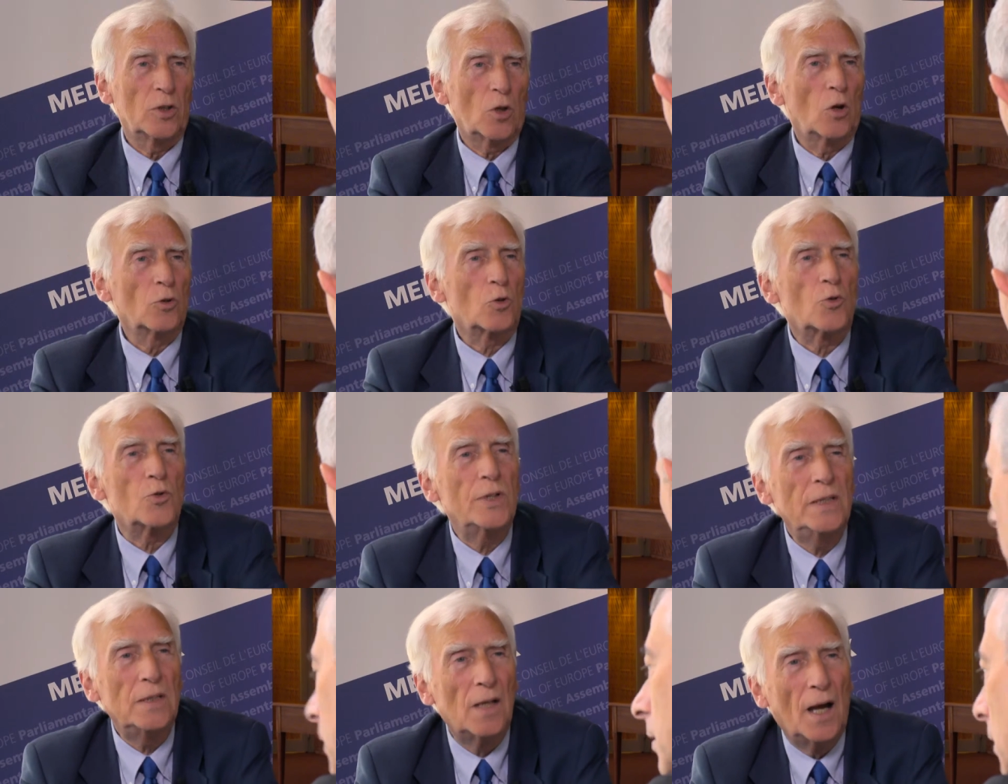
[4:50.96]

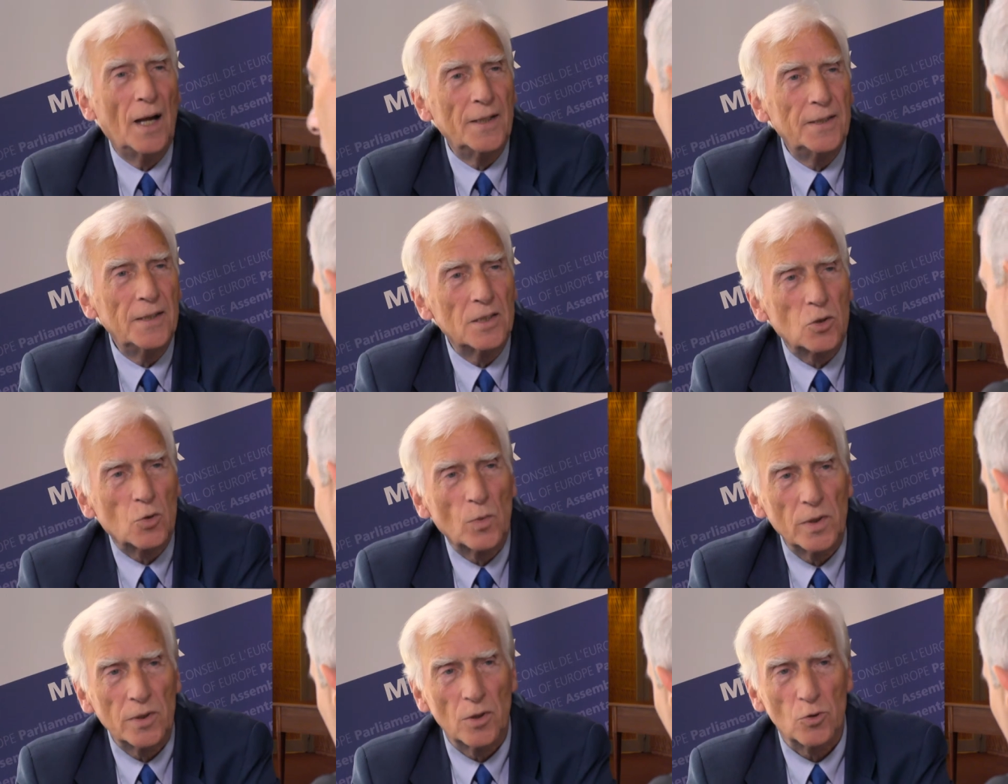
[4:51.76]
concrete no. ideas
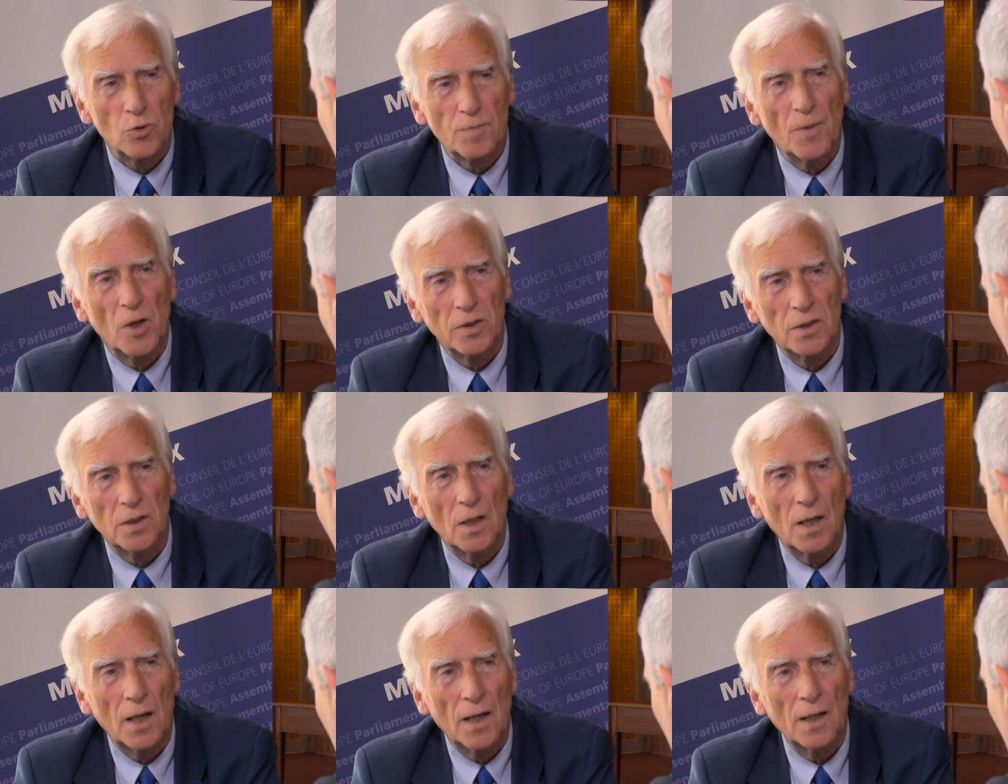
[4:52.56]
where no, those no, money
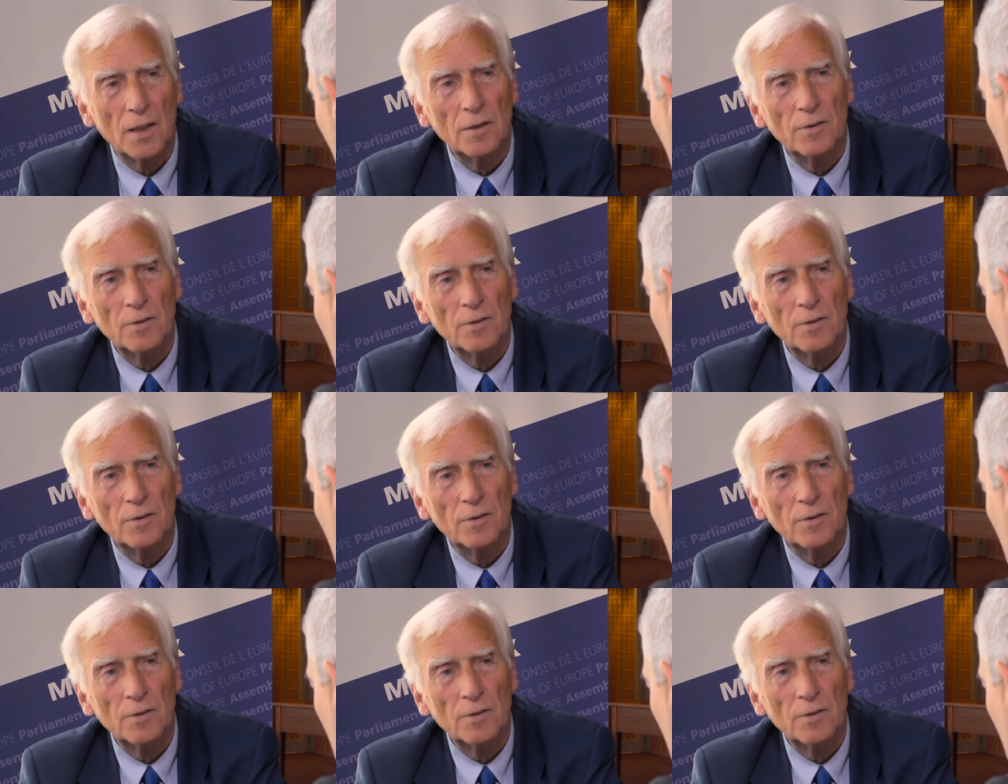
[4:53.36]
are.